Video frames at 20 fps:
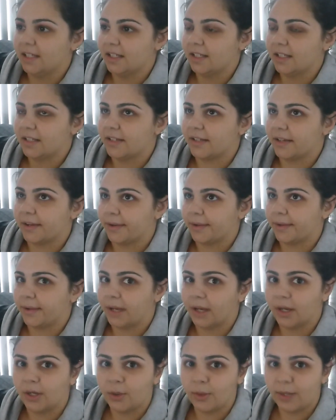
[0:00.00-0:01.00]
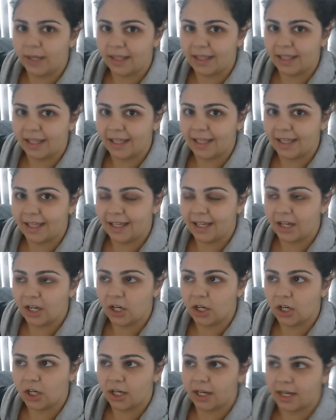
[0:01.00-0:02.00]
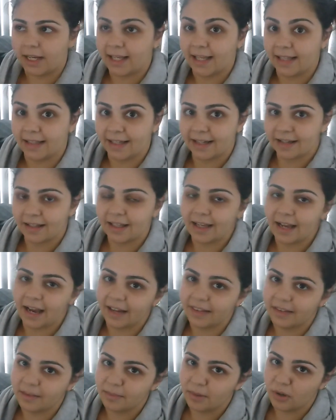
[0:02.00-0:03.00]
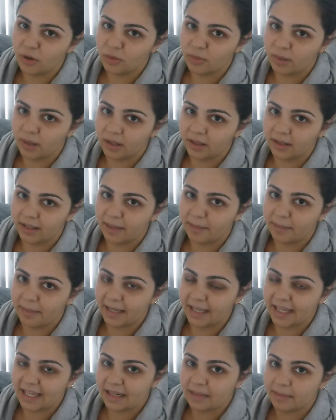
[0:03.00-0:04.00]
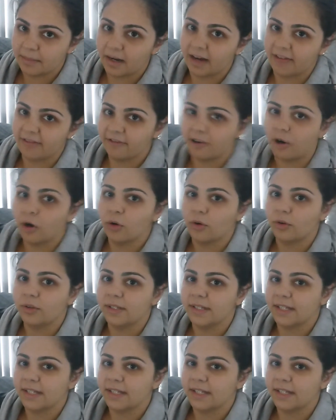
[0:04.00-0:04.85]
So, quick thinking, I luckily I had the mobile number in my phone,